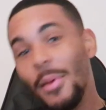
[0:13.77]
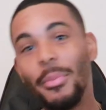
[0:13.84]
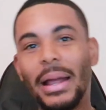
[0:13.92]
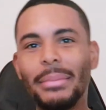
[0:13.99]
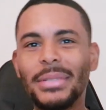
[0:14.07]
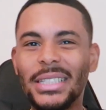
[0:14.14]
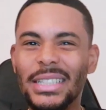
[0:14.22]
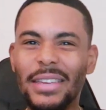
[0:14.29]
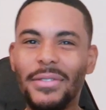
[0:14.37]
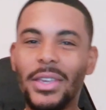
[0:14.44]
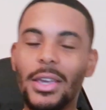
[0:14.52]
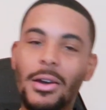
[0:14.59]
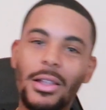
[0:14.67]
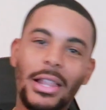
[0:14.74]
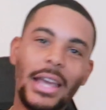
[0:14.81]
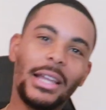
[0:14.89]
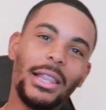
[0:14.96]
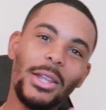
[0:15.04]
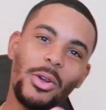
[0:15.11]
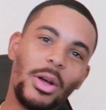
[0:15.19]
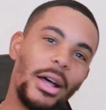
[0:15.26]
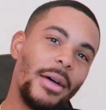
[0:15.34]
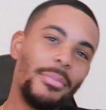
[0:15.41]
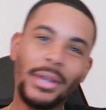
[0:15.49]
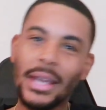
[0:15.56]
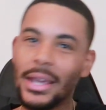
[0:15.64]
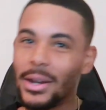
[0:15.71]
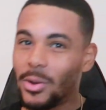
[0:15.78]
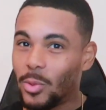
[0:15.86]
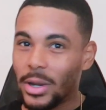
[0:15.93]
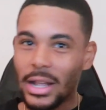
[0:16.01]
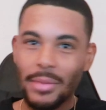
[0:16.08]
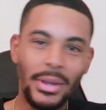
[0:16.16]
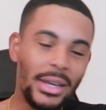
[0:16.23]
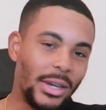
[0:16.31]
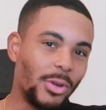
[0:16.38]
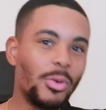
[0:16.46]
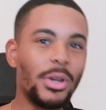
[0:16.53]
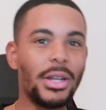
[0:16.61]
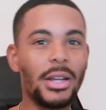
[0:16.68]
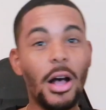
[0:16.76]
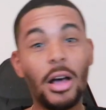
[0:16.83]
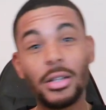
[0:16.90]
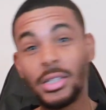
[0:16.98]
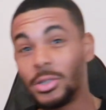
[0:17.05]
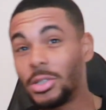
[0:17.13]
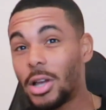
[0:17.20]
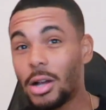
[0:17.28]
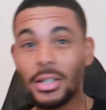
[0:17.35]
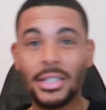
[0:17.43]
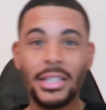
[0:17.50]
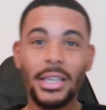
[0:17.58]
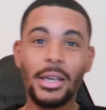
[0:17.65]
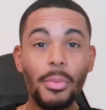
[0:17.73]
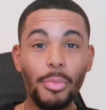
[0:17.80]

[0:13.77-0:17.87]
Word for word: but I'm just giving y'all like a little update on what I've been doing, also talking to y'all.